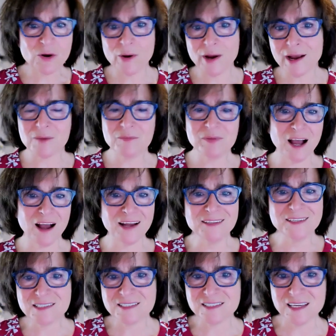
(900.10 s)
going on behind
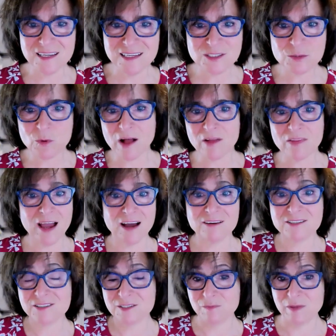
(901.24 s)
the scenes while the
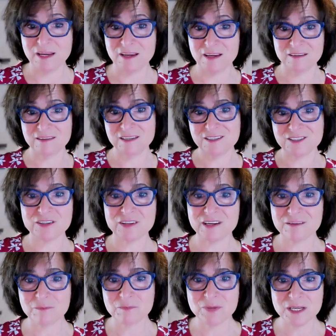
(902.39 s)
House is making these
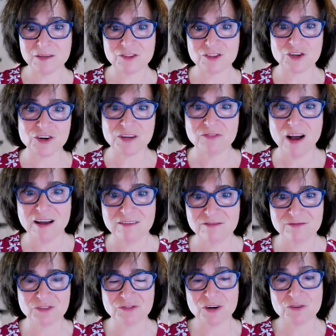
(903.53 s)
like big
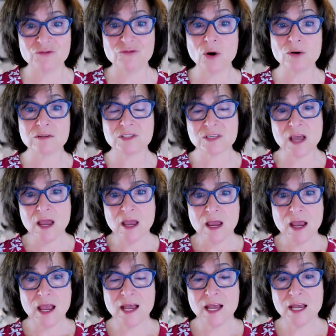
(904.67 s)
35 different votes.
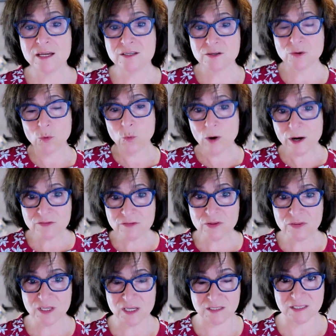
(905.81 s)
And one of the
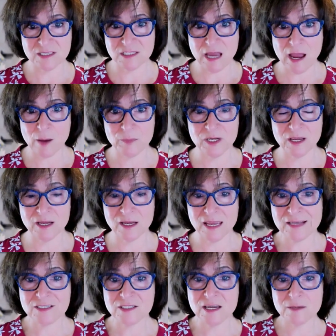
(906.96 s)
things that's happening
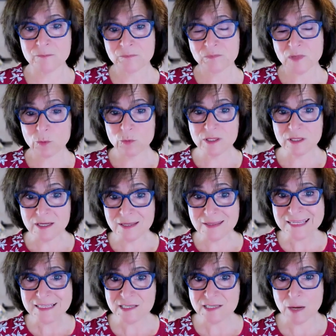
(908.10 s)
is that within
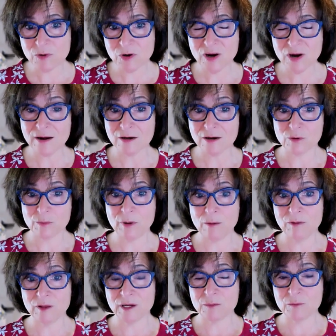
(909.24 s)
the Democratic
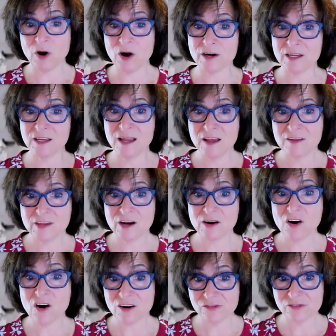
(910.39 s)
Republican Party,
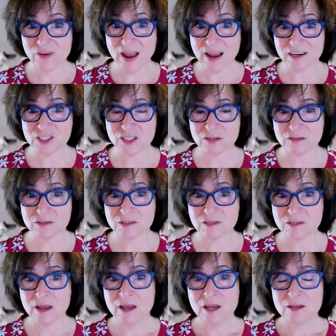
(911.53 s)
there are
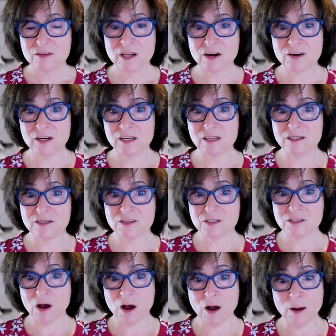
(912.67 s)
factions. There
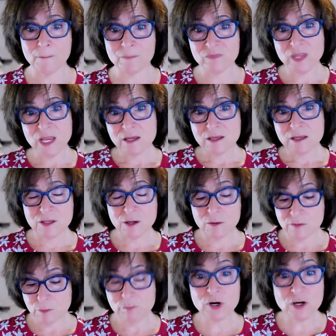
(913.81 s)
is
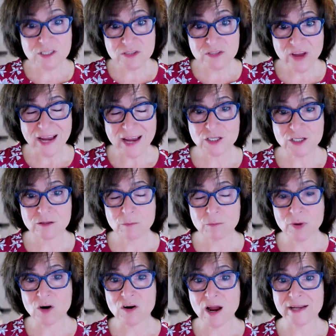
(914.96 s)
the Burr's faction, the
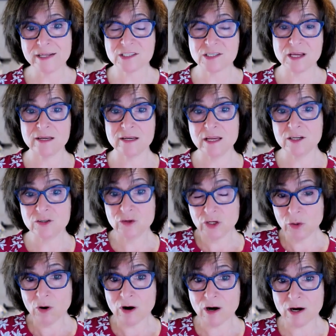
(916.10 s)
Burrites, and in New
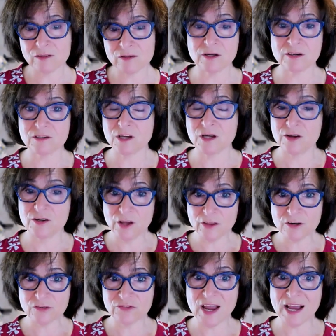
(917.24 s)
York, there's
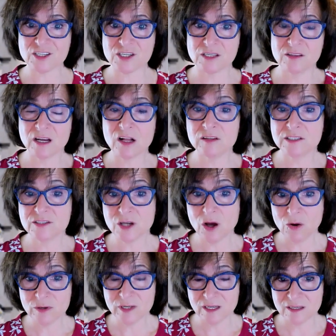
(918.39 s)
another faction, the
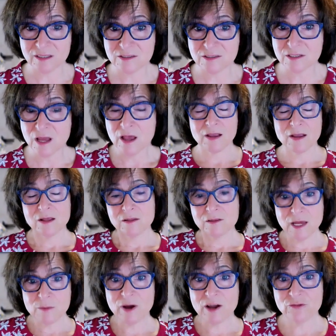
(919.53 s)
Clintonians,
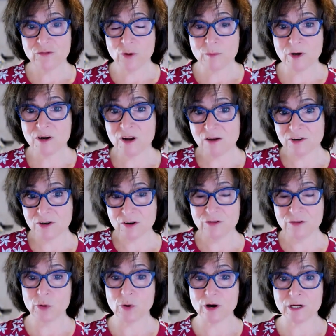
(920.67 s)
led by former governor of
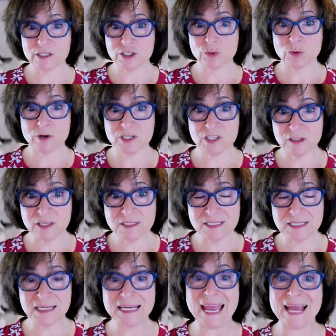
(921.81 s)
New York, George
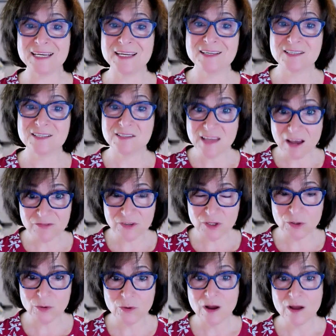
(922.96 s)
Clinton, and his
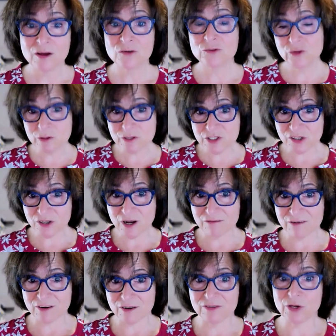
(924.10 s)
nephew, future
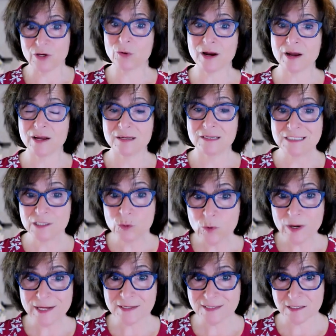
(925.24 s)
governor of New York,
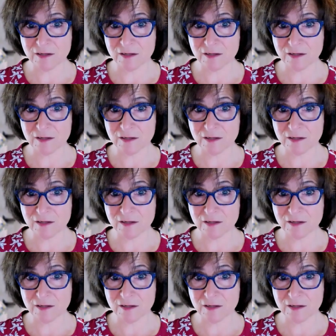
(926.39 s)
DeWitt